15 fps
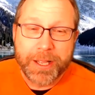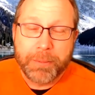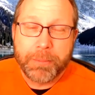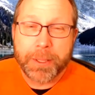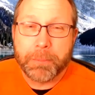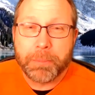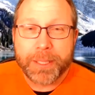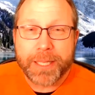
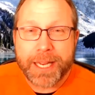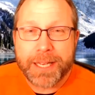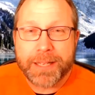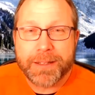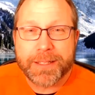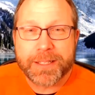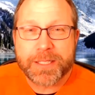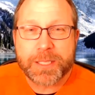but playing
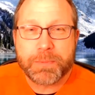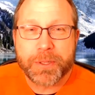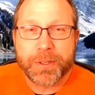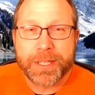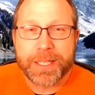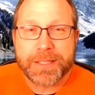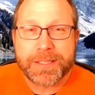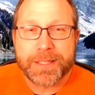the
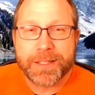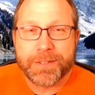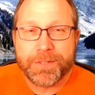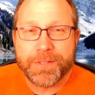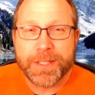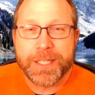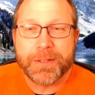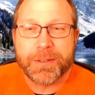experience in the
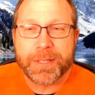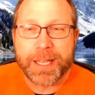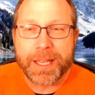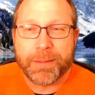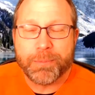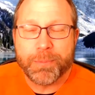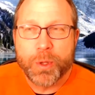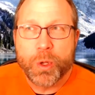video
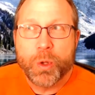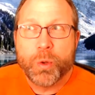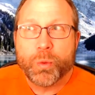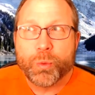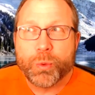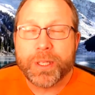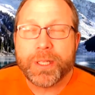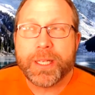game
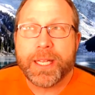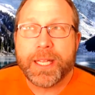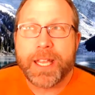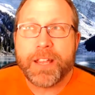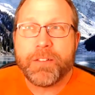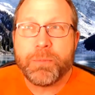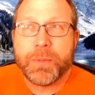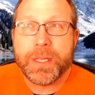really
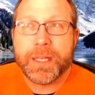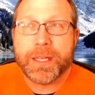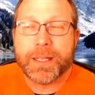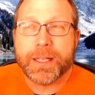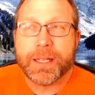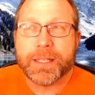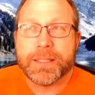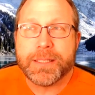gave me
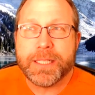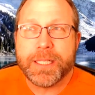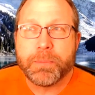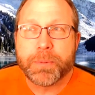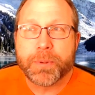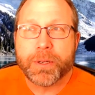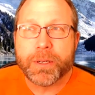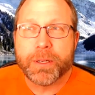a
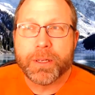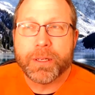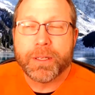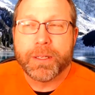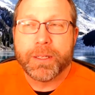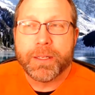deeper